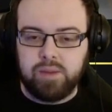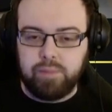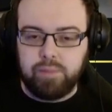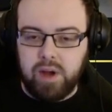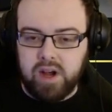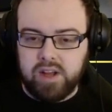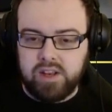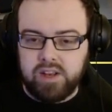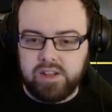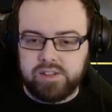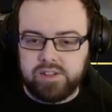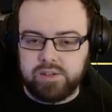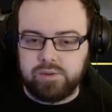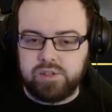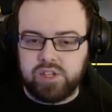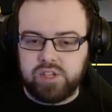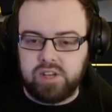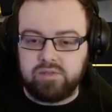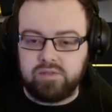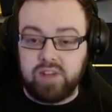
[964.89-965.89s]
Combine
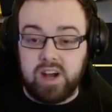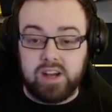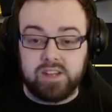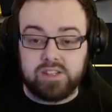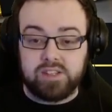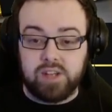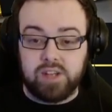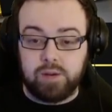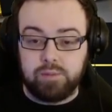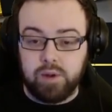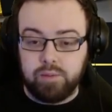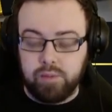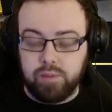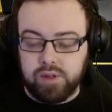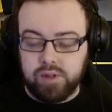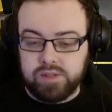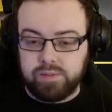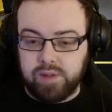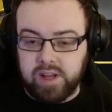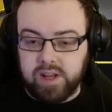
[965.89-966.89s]
to achieve the highest combo
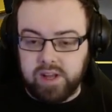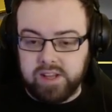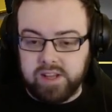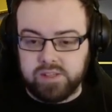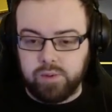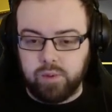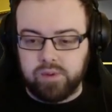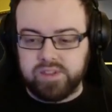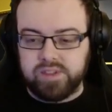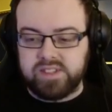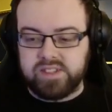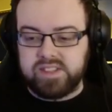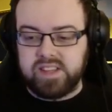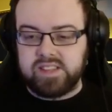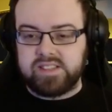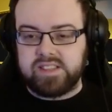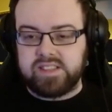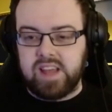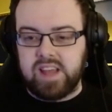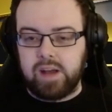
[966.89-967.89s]
multiplier. So we want
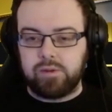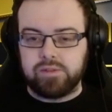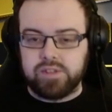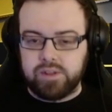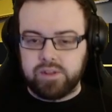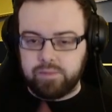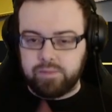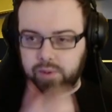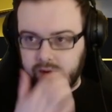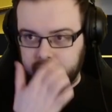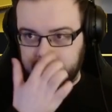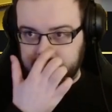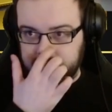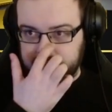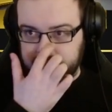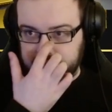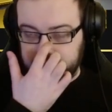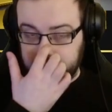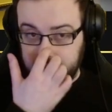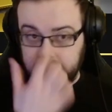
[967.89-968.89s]
6,000
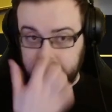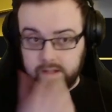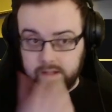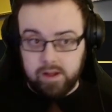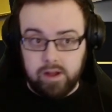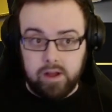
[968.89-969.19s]
points.